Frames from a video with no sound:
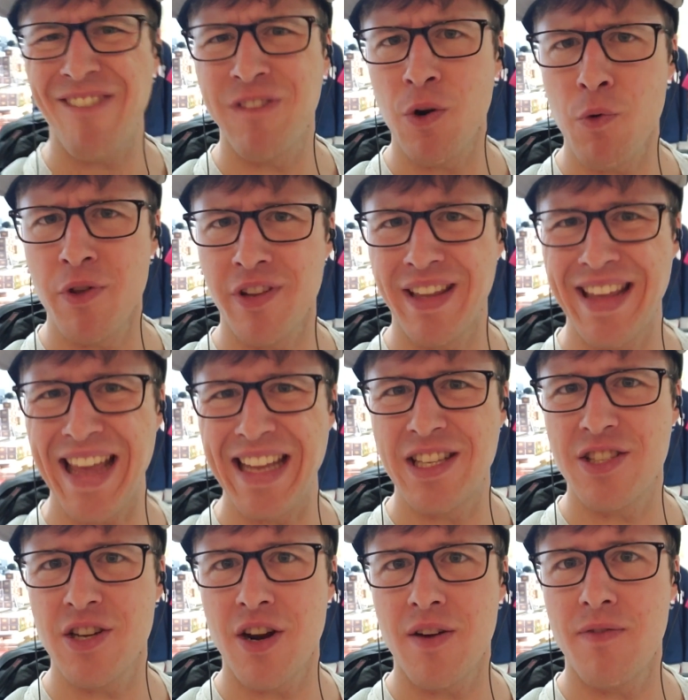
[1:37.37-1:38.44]
floor where the
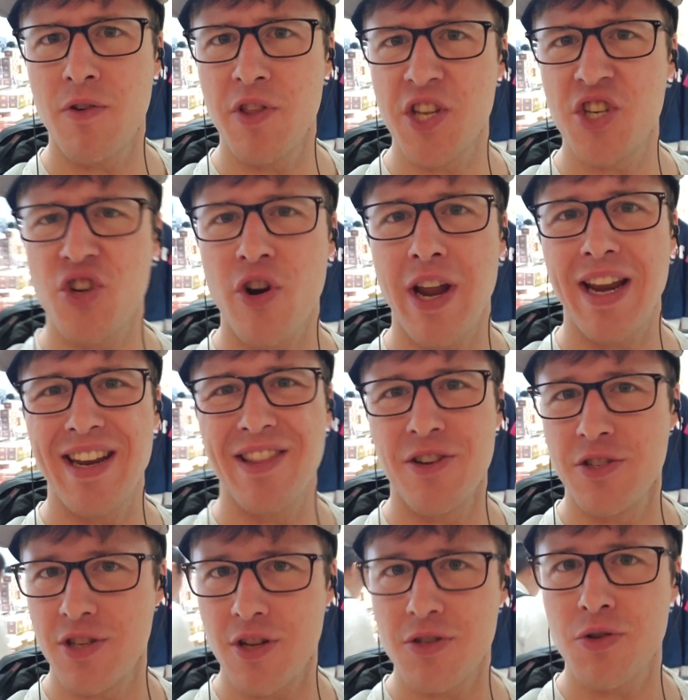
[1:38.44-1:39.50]
gates are for the train, and
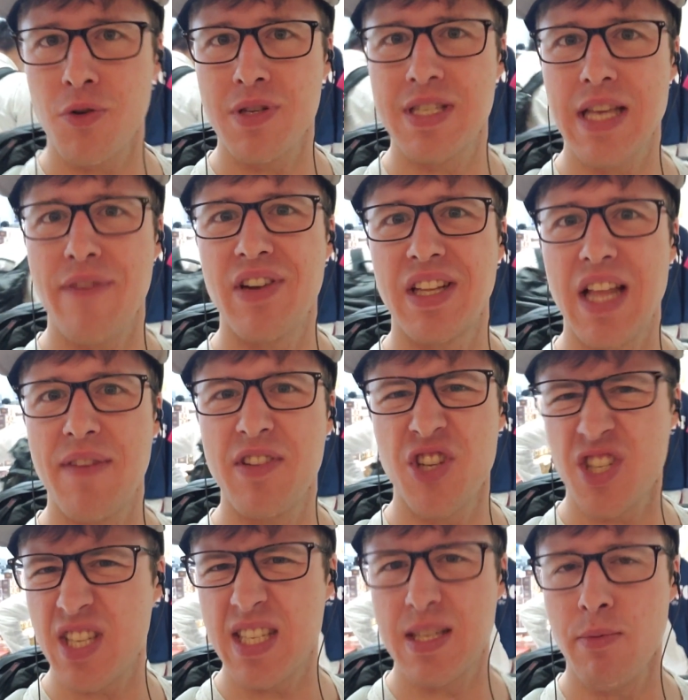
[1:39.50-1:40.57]
there's also a 7-Eleven,
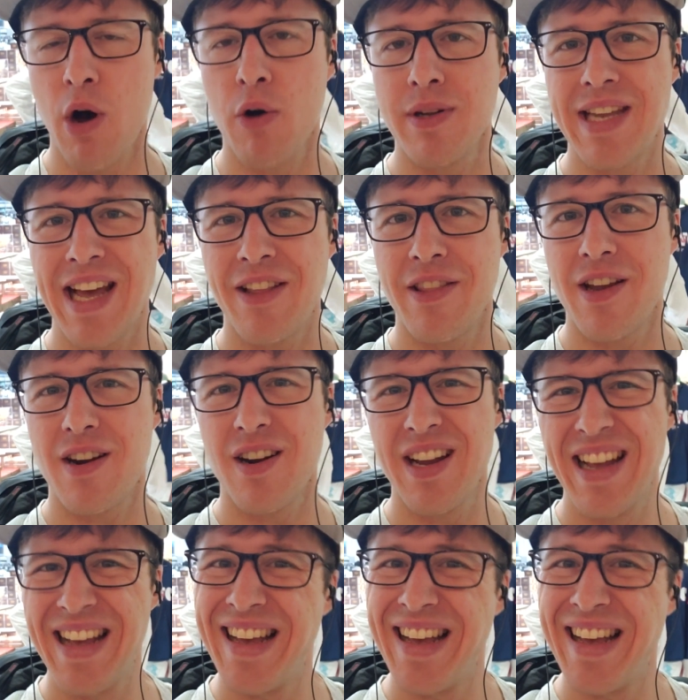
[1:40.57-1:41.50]
just a small one down there.